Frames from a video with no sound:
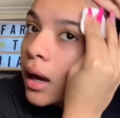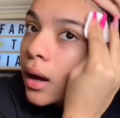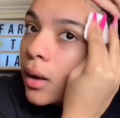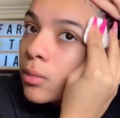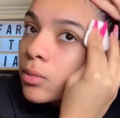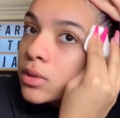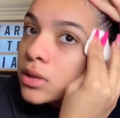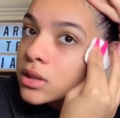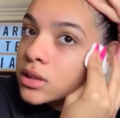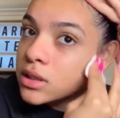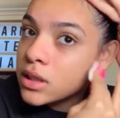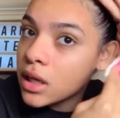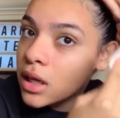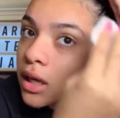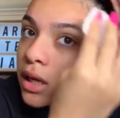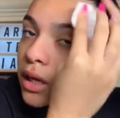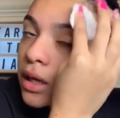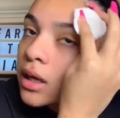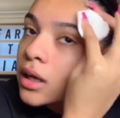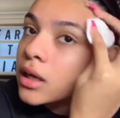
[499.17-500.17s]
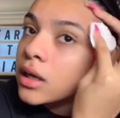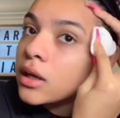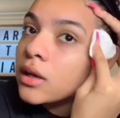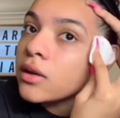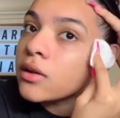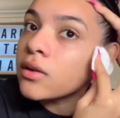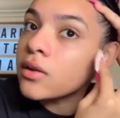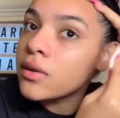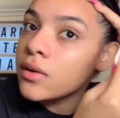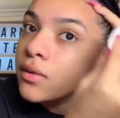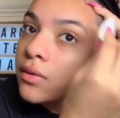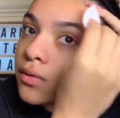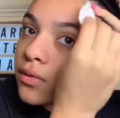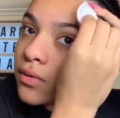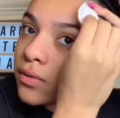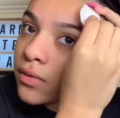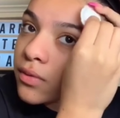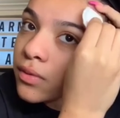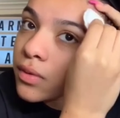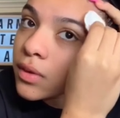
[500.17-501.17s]
I would say, if
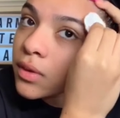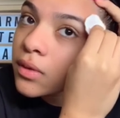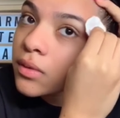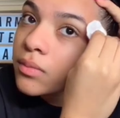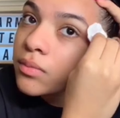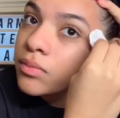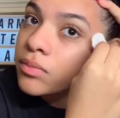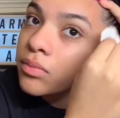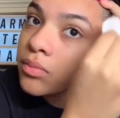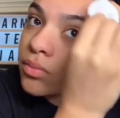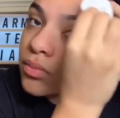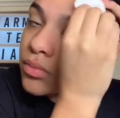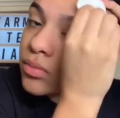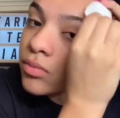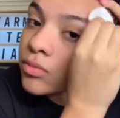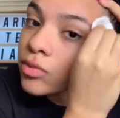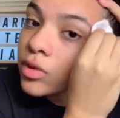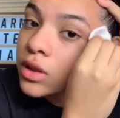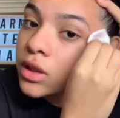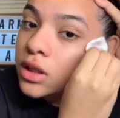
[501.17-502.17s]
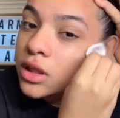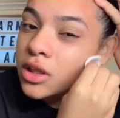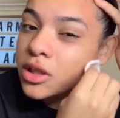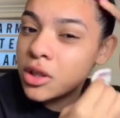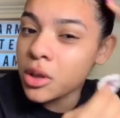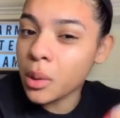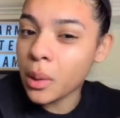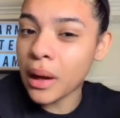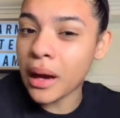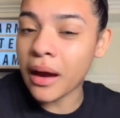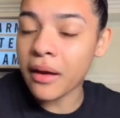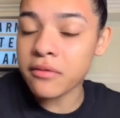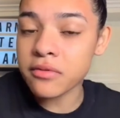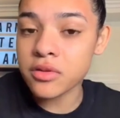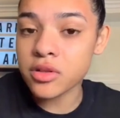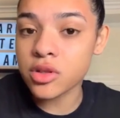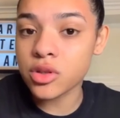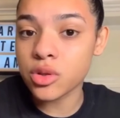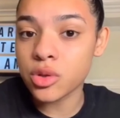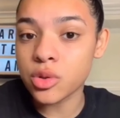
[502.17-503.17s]
really you don't
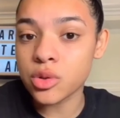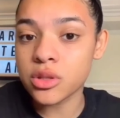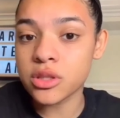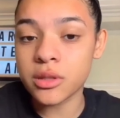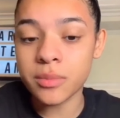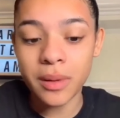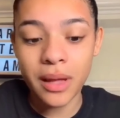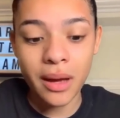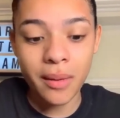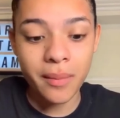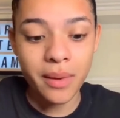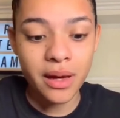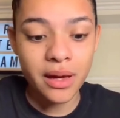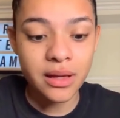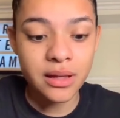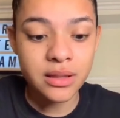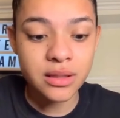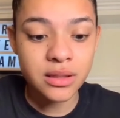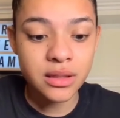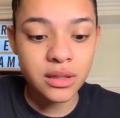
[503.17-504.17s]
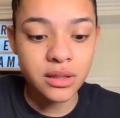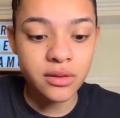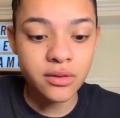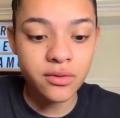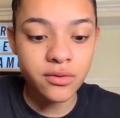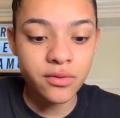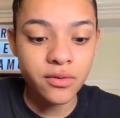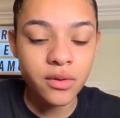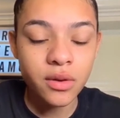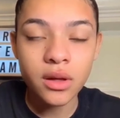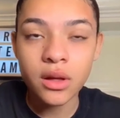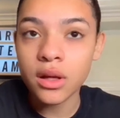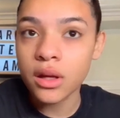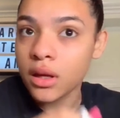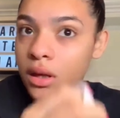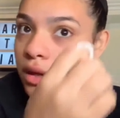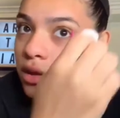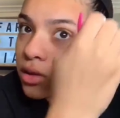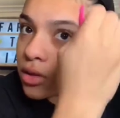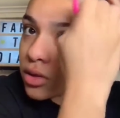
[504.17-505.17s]
have to use the black mask, if
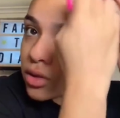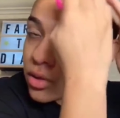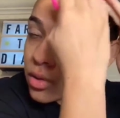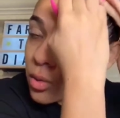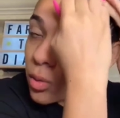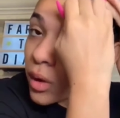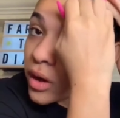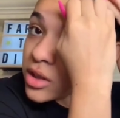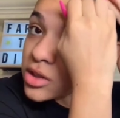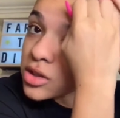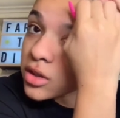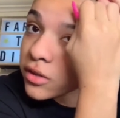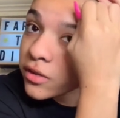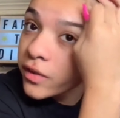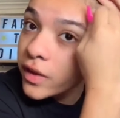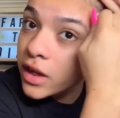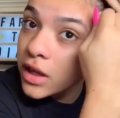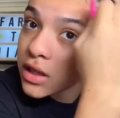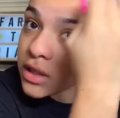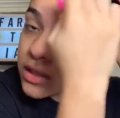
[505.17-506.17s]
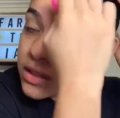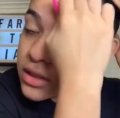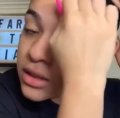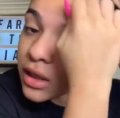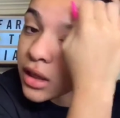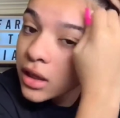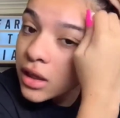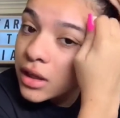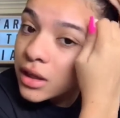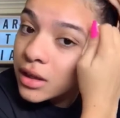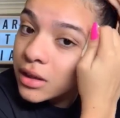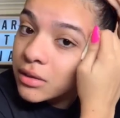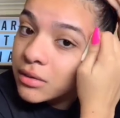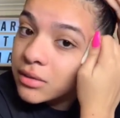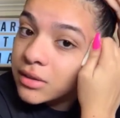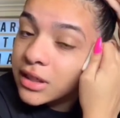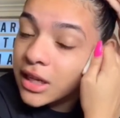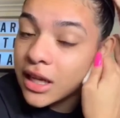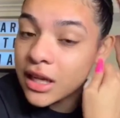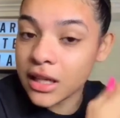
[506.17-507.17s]
you wash your face like
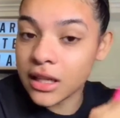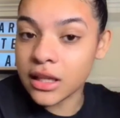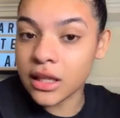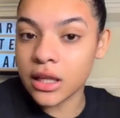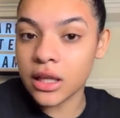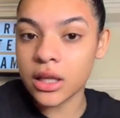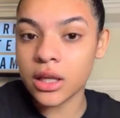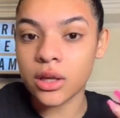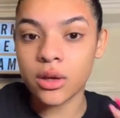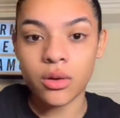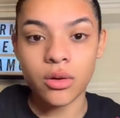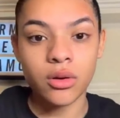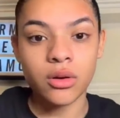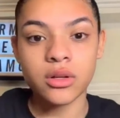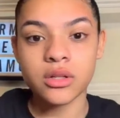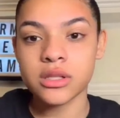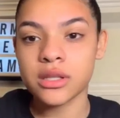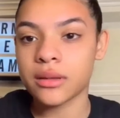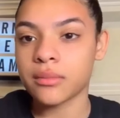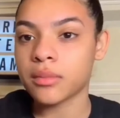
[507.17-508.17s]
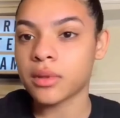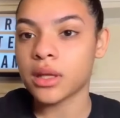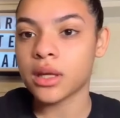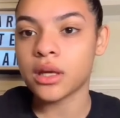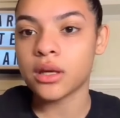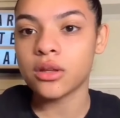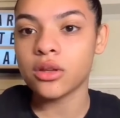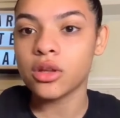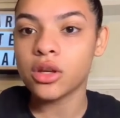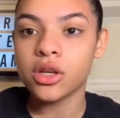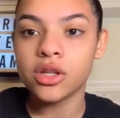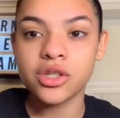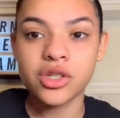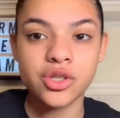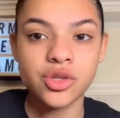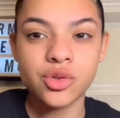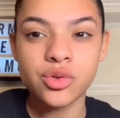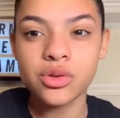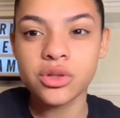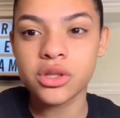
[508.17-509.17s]
daily or something, you could
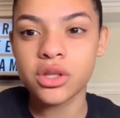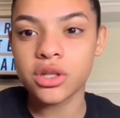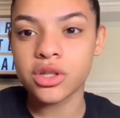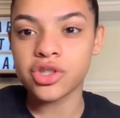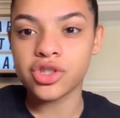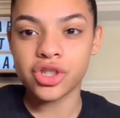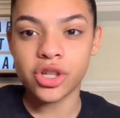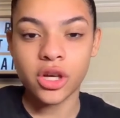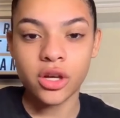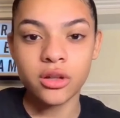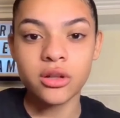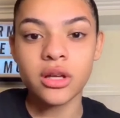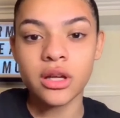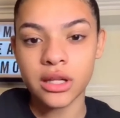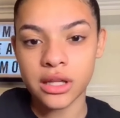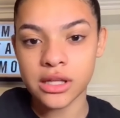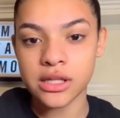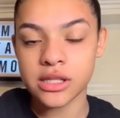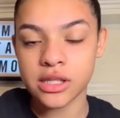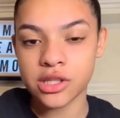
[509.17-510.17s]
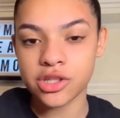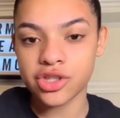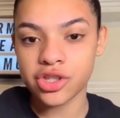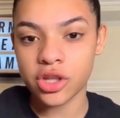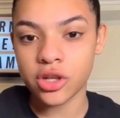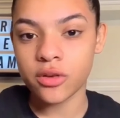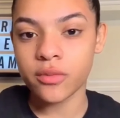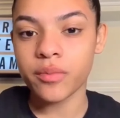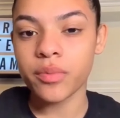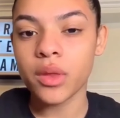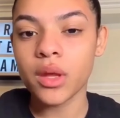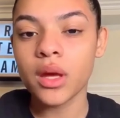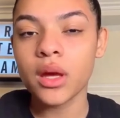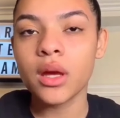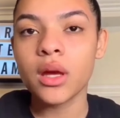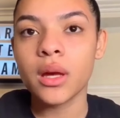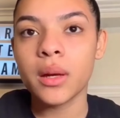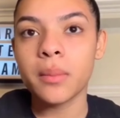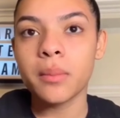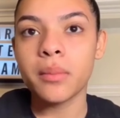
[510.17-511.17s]
just use the gel, the cleansing gel.
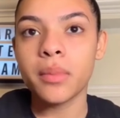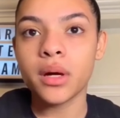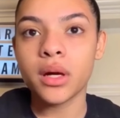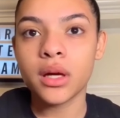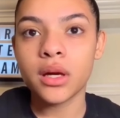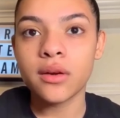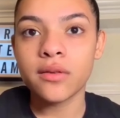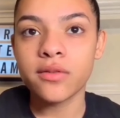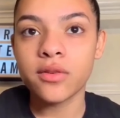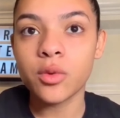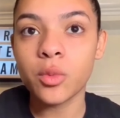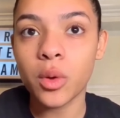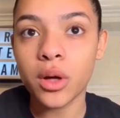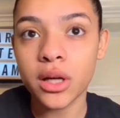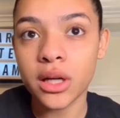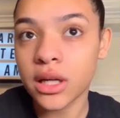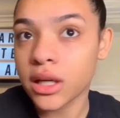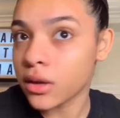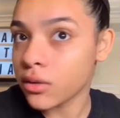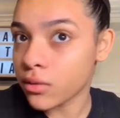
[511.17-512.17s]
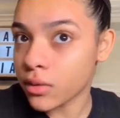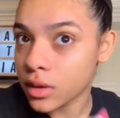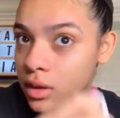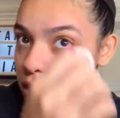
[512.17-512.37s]
But if you want to get